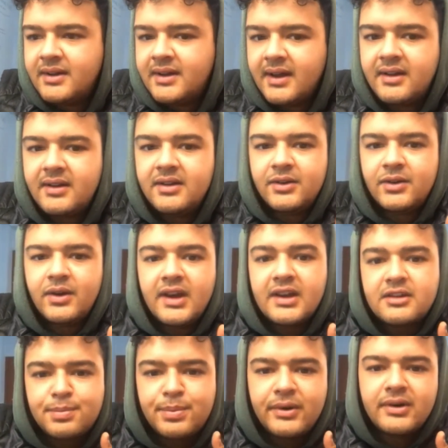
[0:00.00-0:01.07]
get a
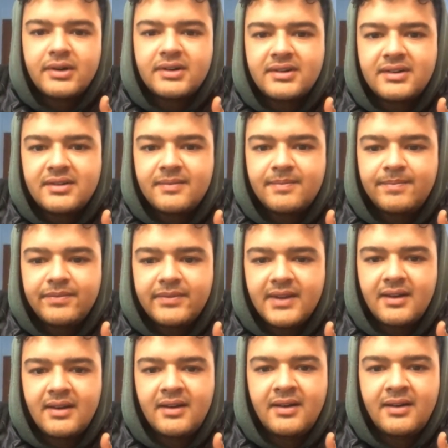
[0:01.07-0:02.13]
expert
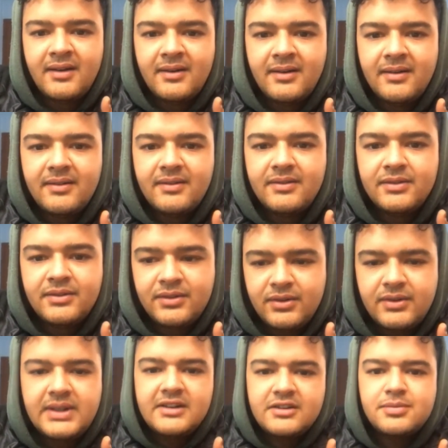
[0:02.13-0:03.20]
uh,
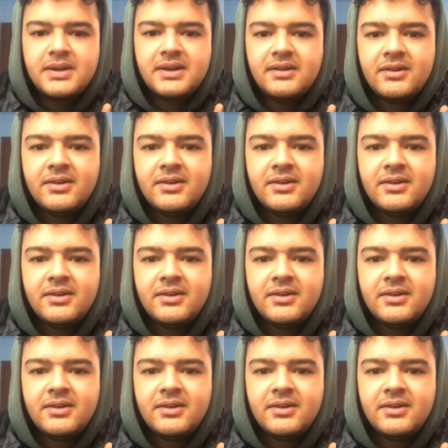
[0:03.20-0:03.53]
to teach me